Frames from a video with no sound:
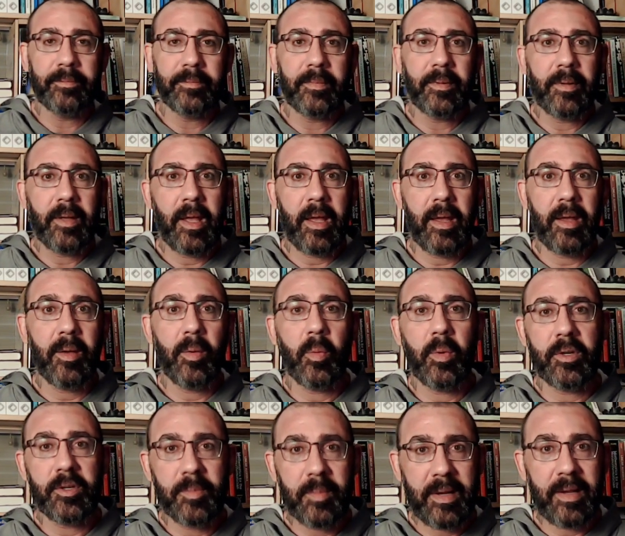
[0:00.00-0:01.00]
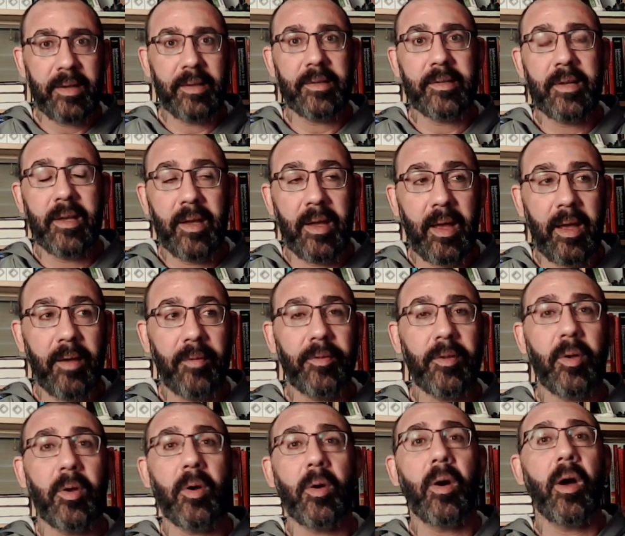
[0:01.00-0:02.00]
okay, which means I have to
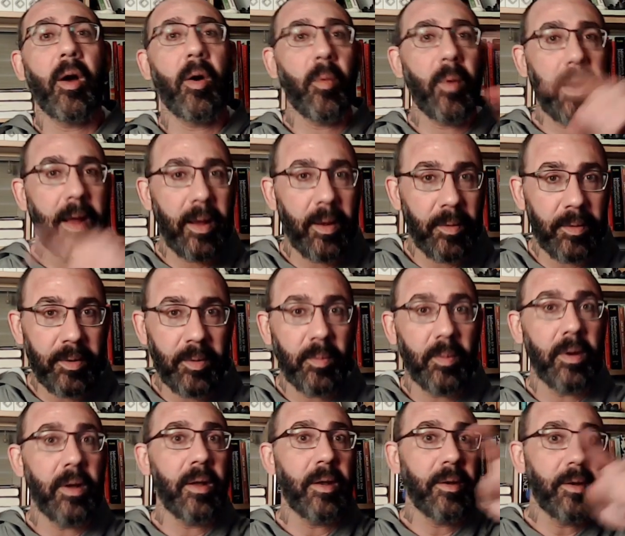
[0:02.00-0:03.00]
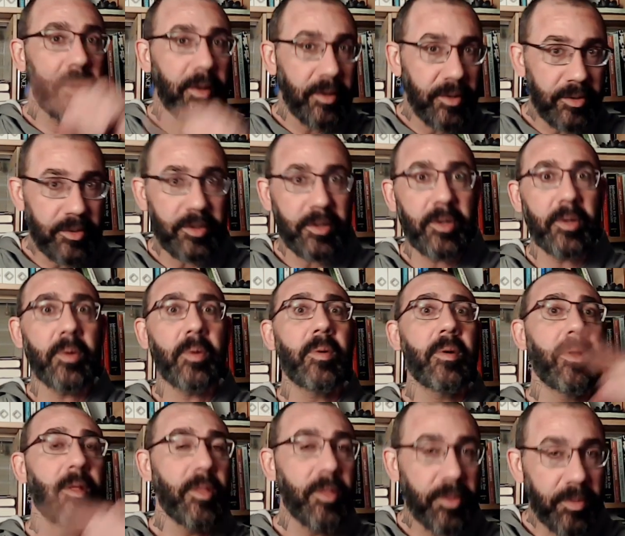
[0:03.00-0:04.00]
go around 1, 2,
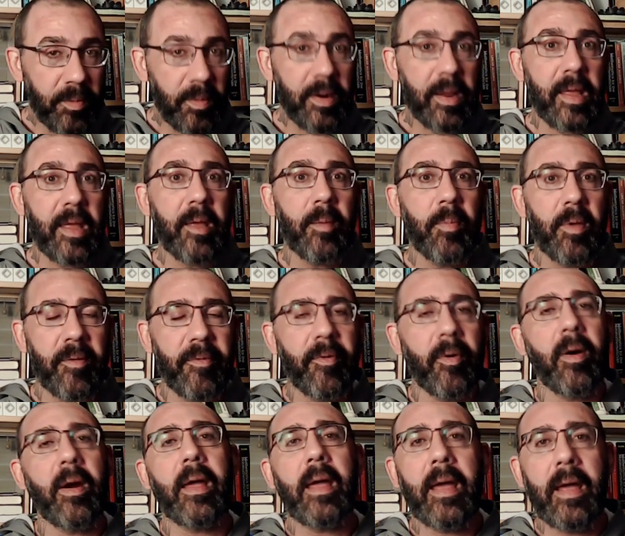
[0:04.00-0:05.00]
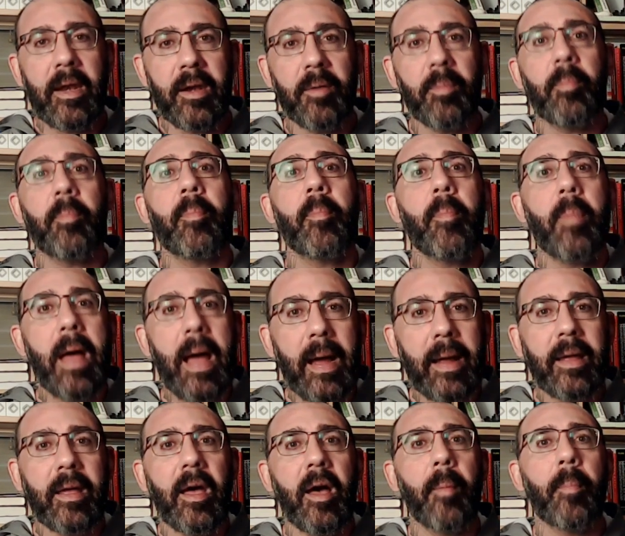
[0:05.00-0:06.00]
3 before I end
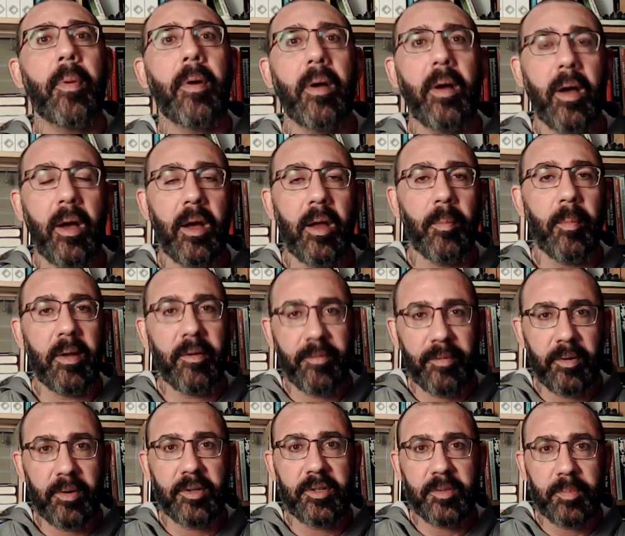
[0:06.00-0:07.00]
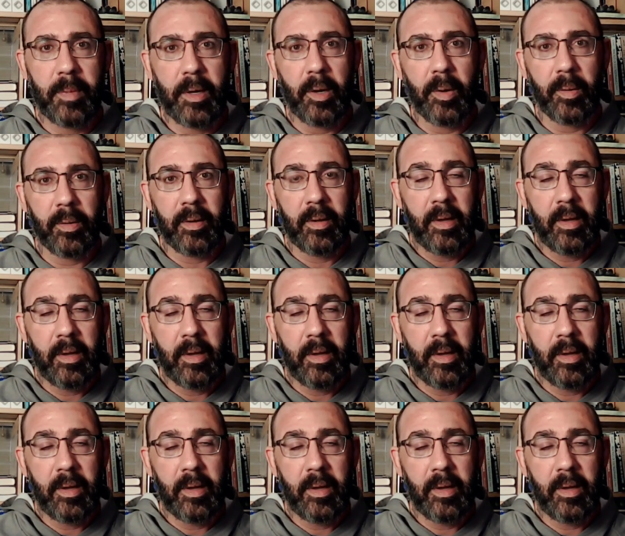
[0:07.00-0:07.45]
back up on my first spoke.